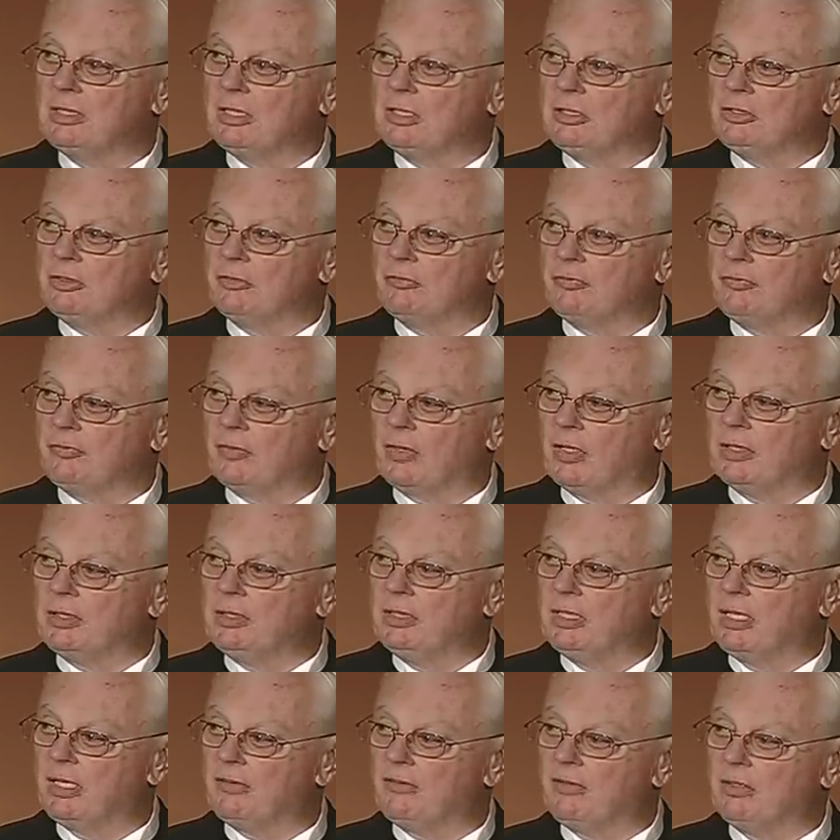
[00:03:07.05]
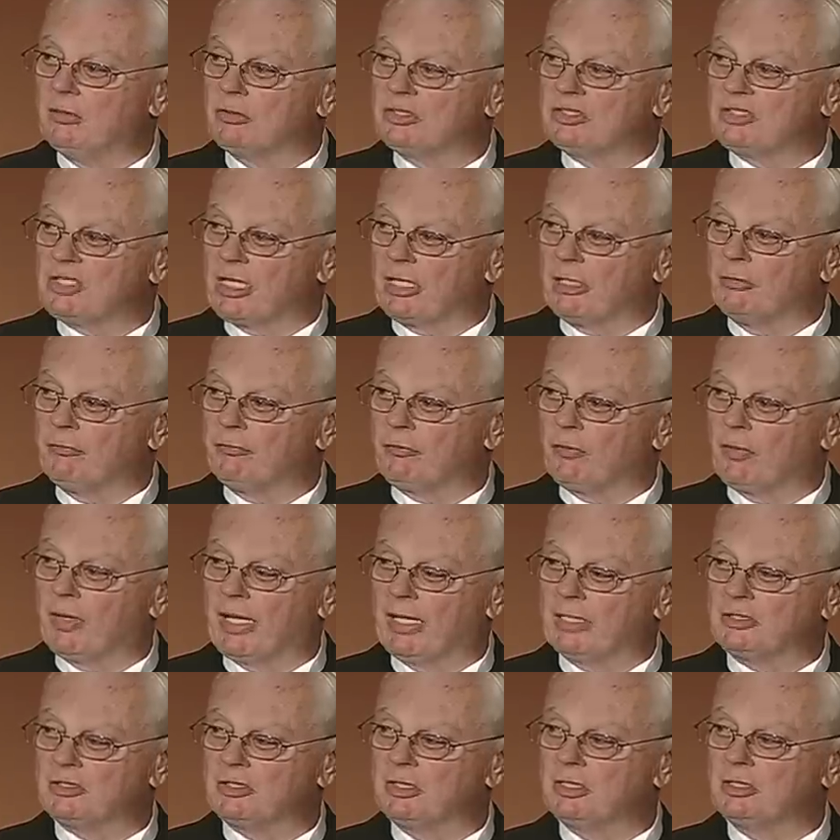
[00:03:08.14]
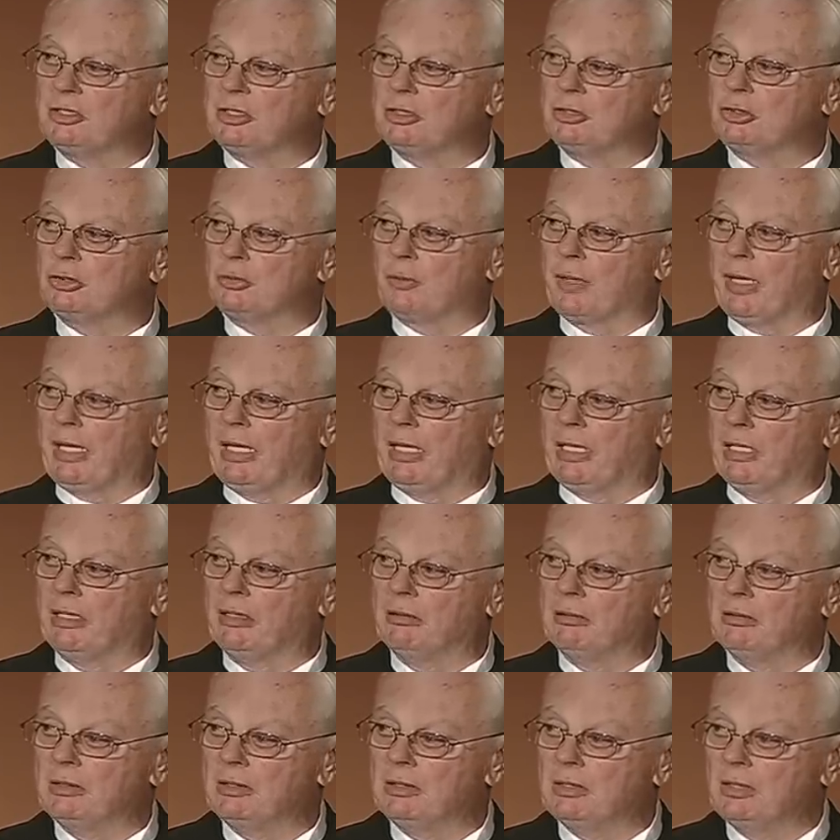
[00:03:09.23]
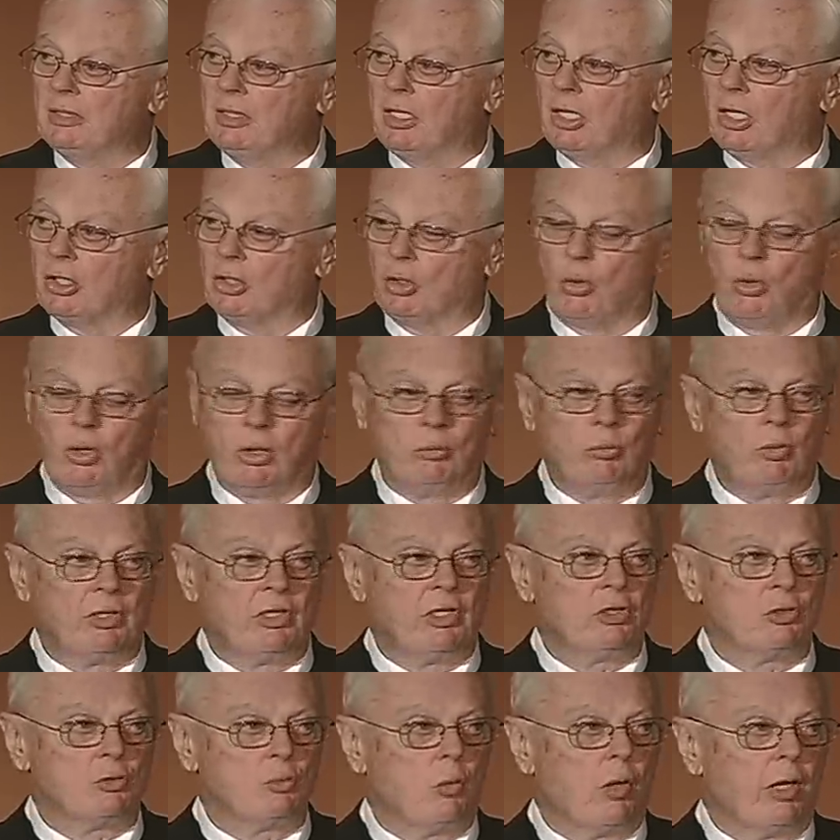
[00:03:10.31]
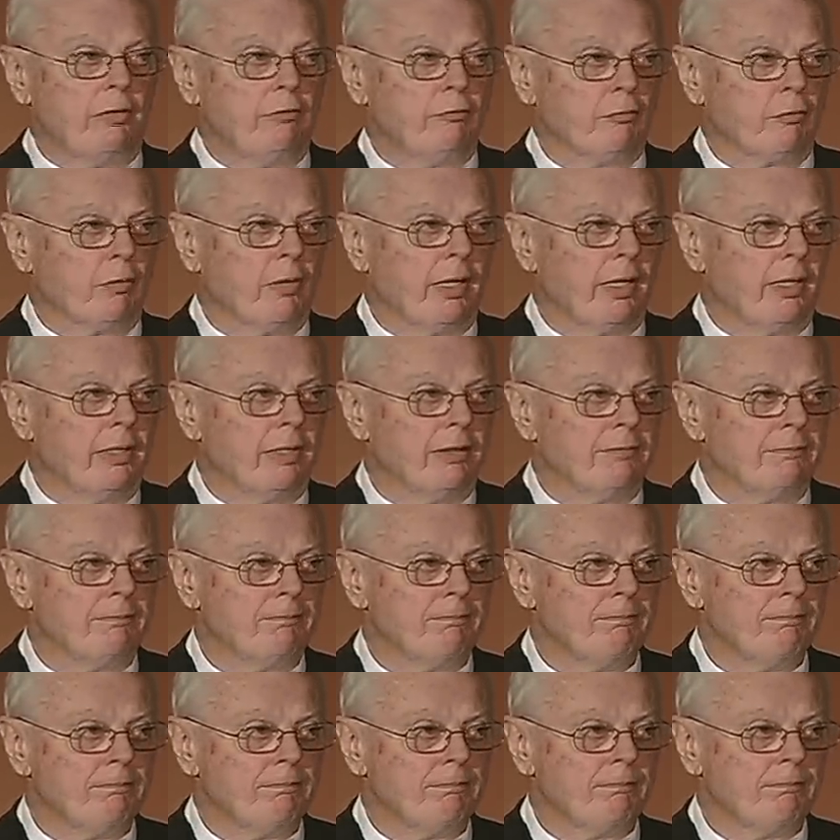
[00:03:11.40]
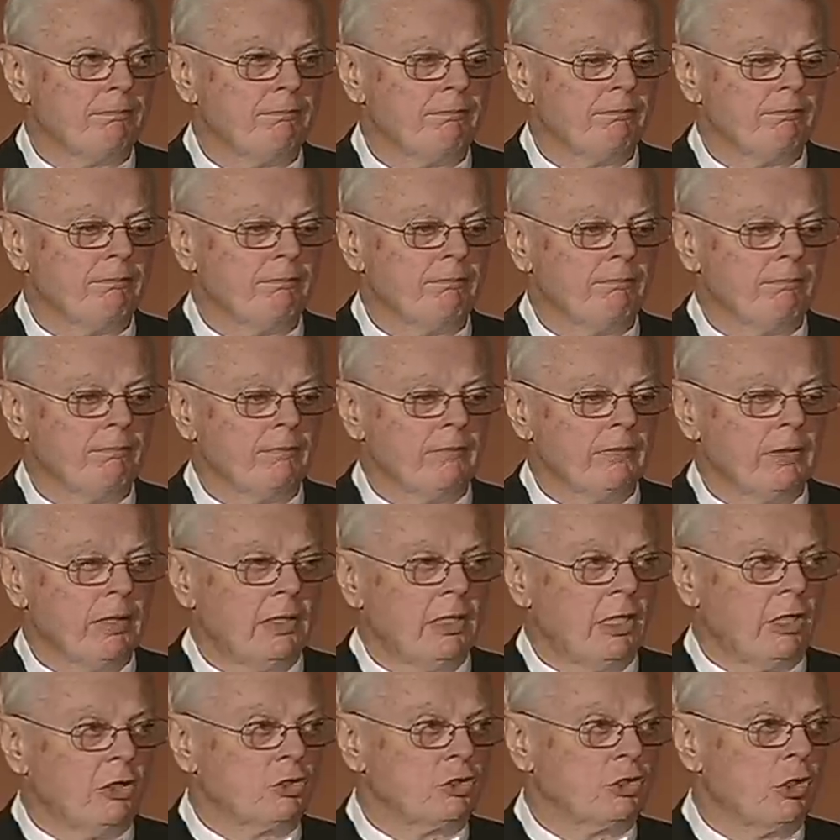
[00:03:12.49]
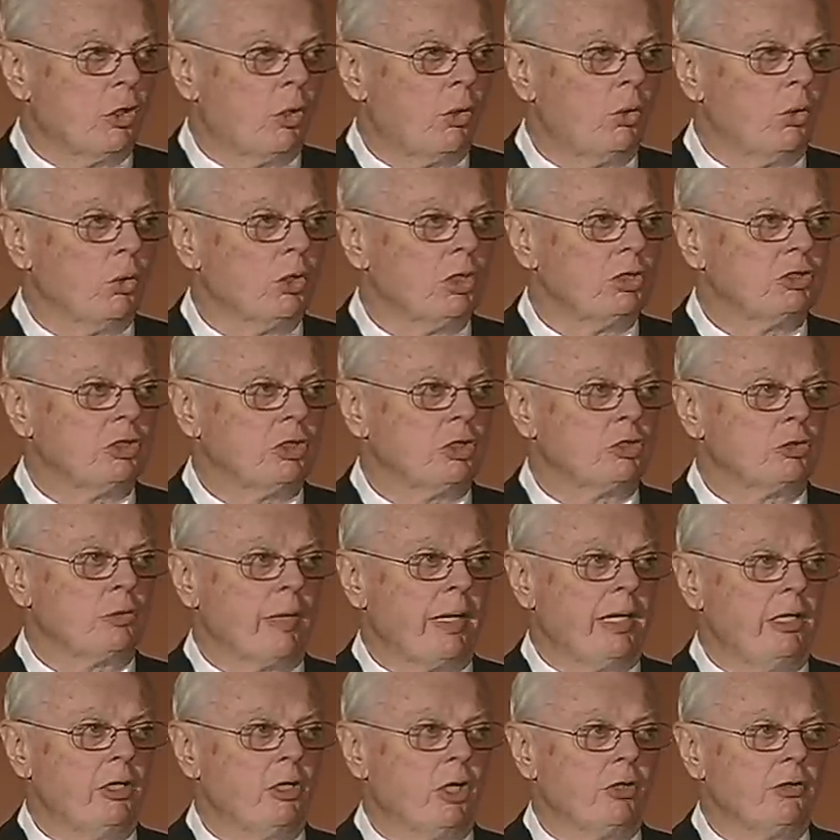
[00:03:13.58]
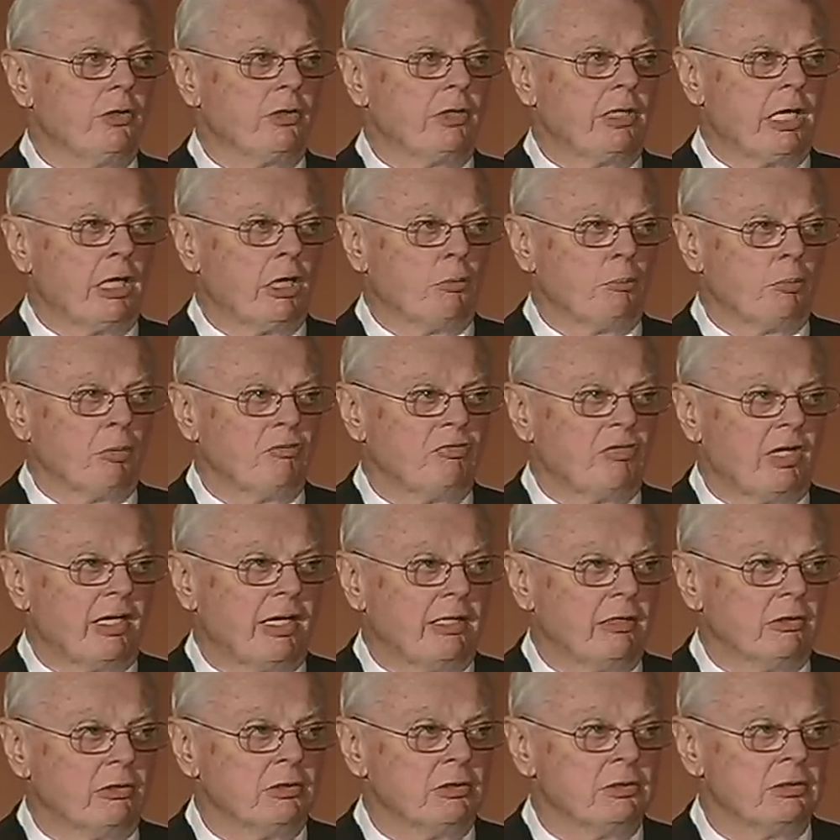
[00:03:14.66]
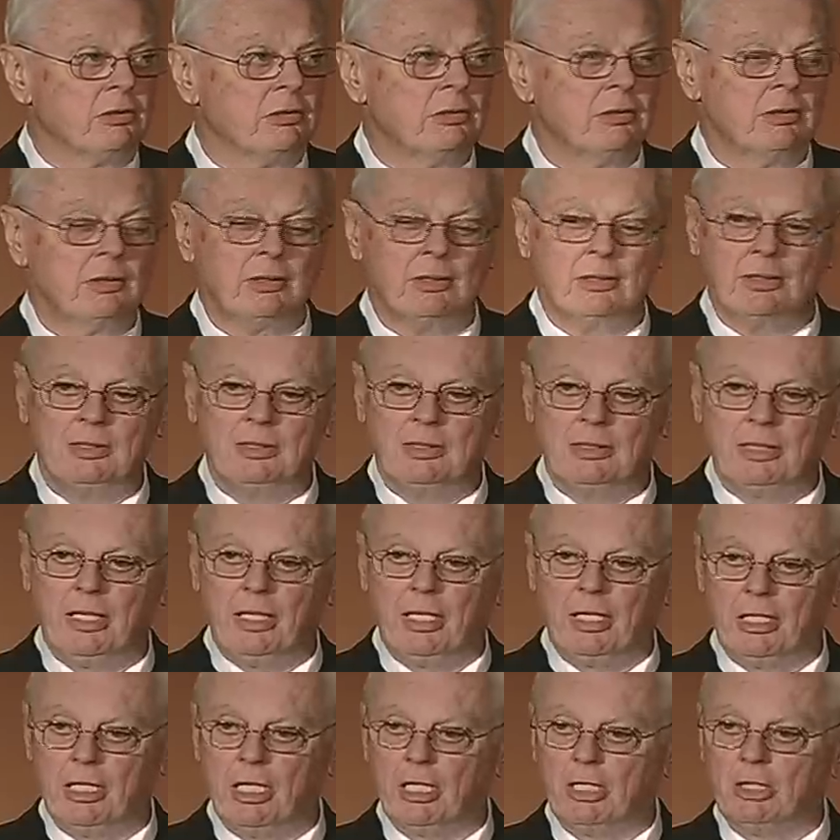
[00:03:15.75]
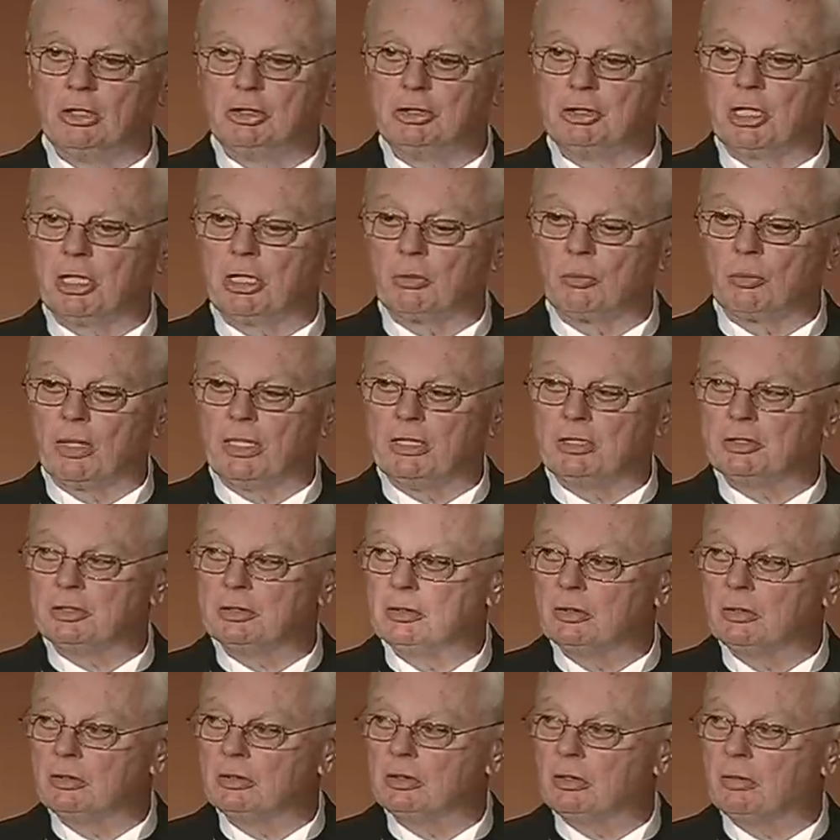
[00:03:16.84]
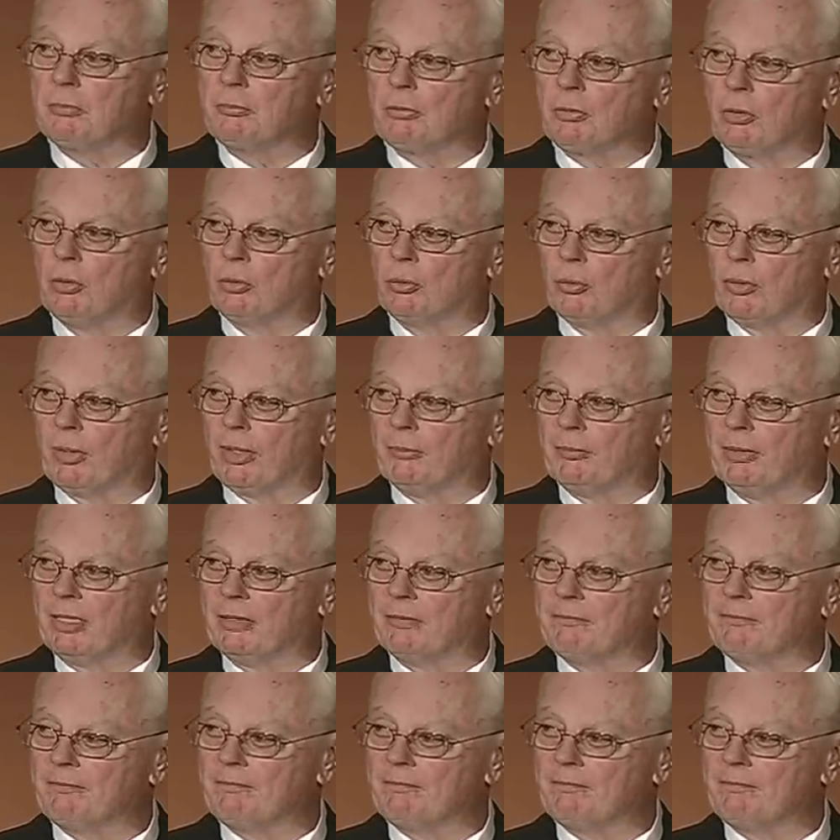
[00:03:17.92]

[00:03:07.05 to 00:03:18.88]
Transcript: to fund the Center for Excellence in Training along with his wife, Ray. His goal is to train other care providers in intergenerational programming.